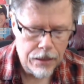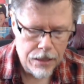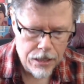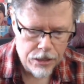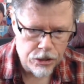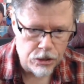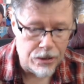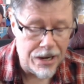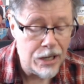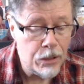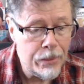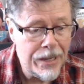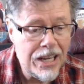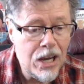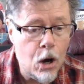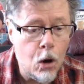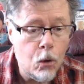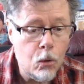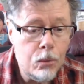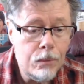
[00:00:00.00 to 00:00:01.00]
So here we
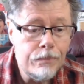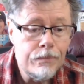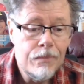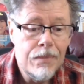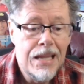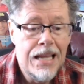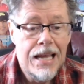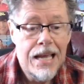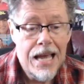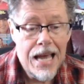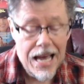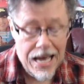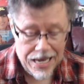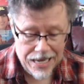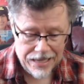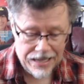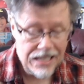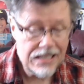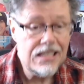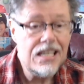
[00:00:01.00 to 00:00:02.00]
go.
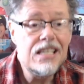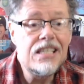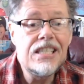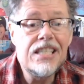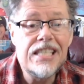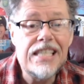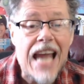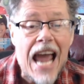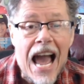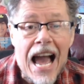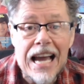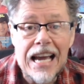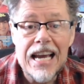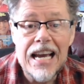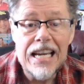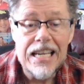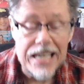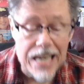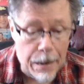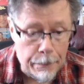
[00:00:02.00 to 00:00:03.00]
This is stack
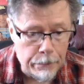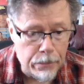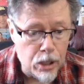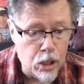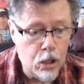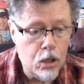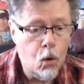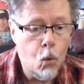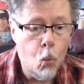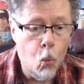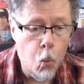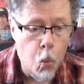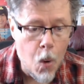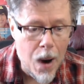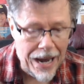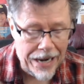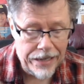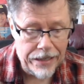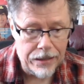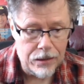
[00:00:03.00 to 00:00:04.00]
number
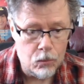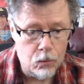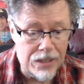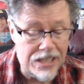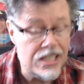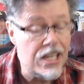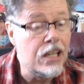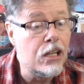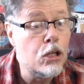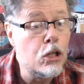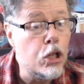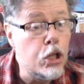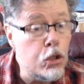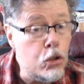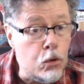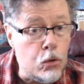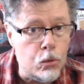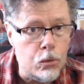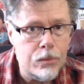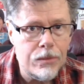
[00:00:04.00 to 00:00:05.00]
one, which
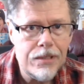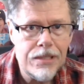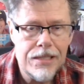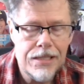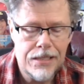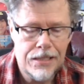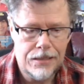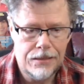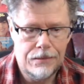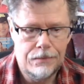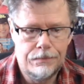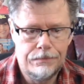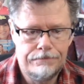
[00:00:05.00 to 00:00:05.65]
includes